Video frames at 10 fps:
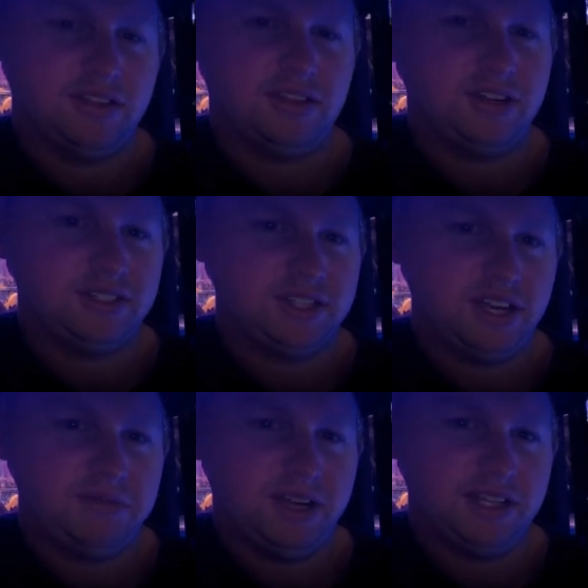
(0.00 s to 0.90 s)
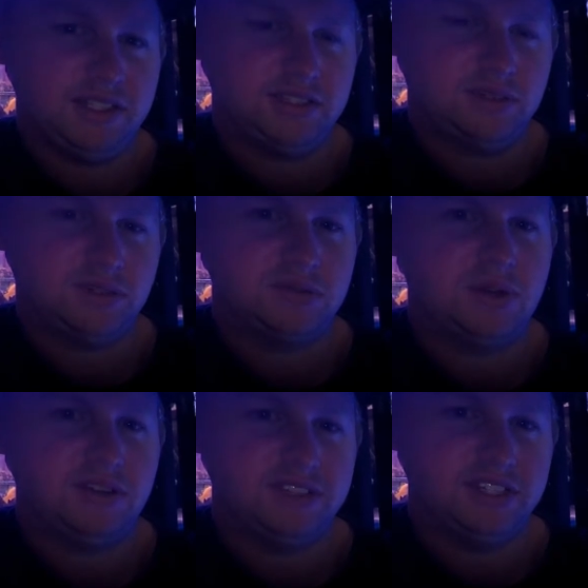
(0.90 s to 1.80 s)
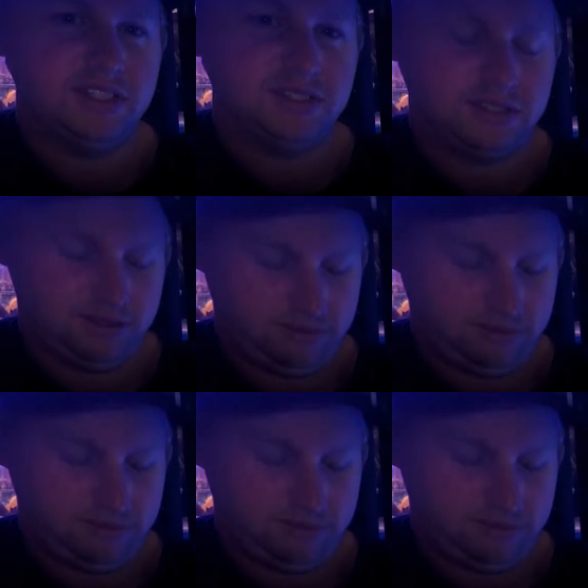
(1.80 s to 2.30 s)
30 centimetres or 12 inches.